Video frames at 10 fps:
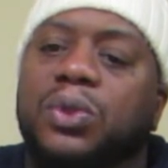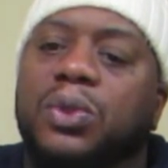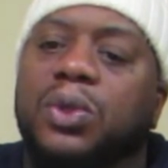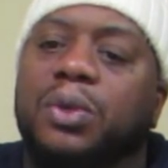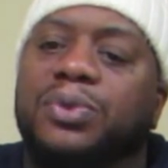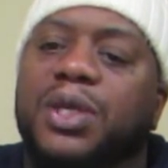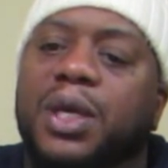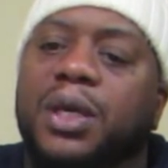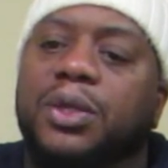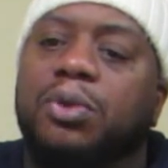You know what I'm
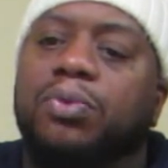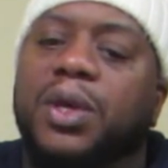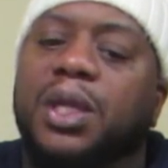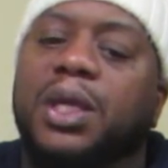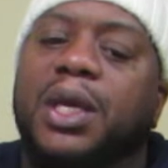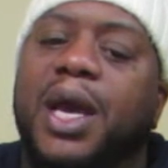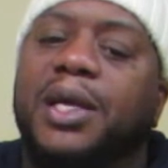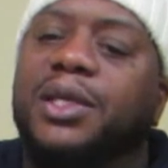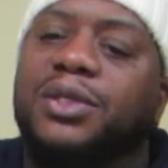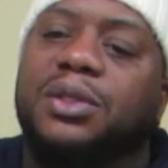saying? You really
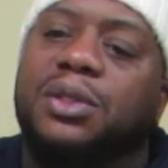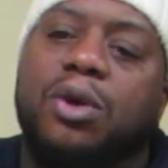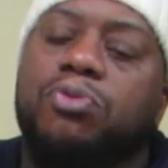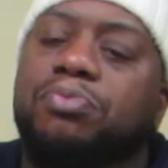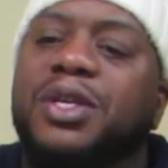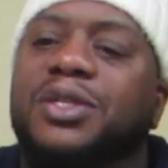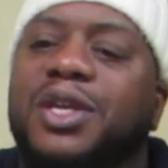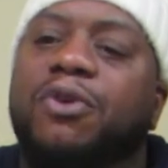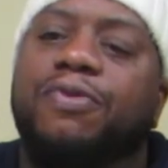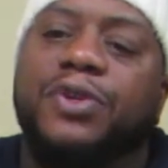don't be
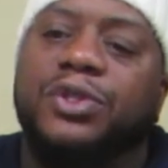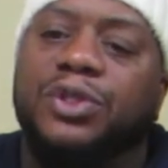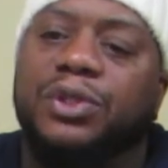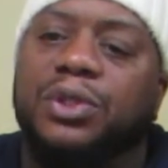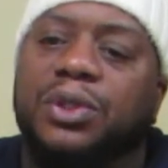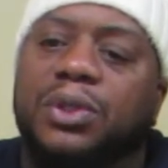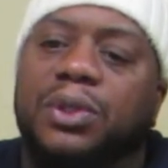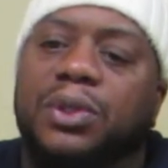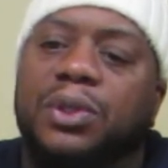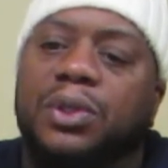selfish.
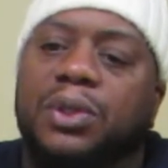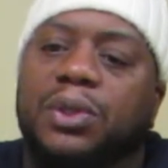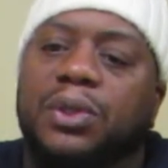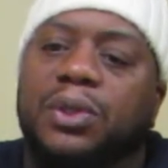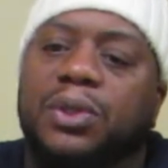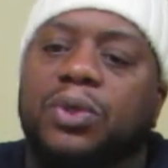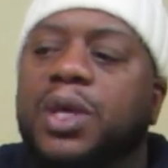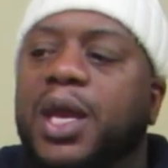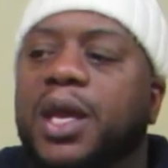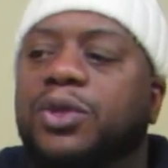You
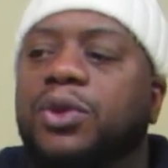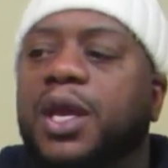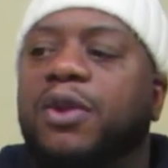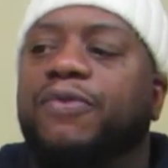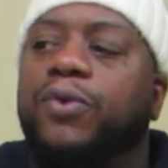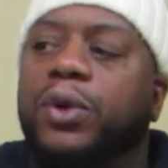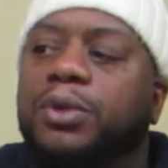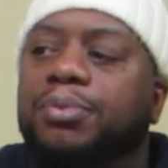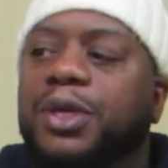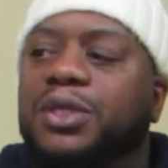can't afford
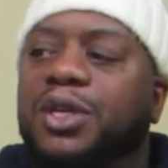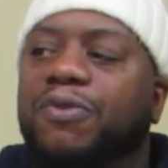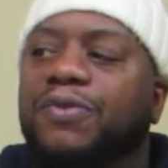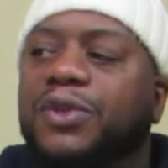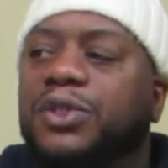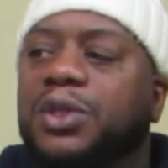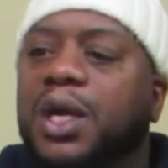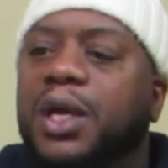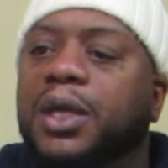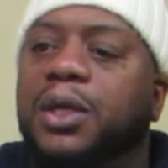to be selfish.
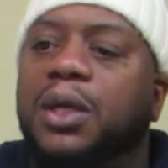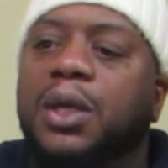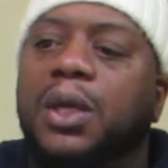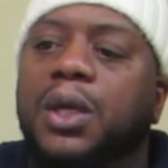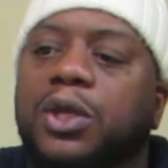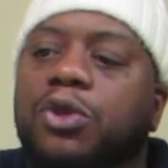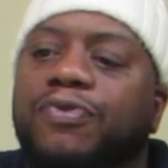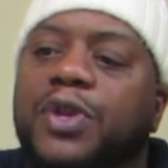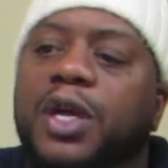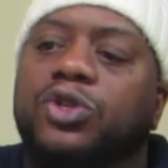Like,
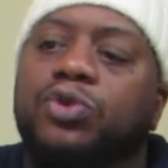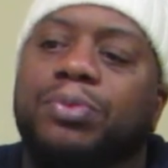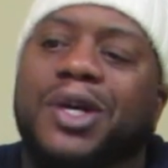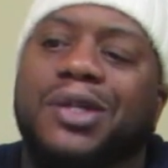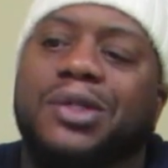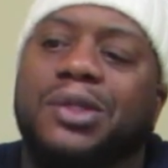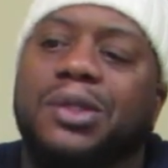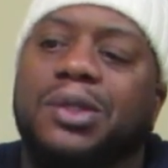you've done too much.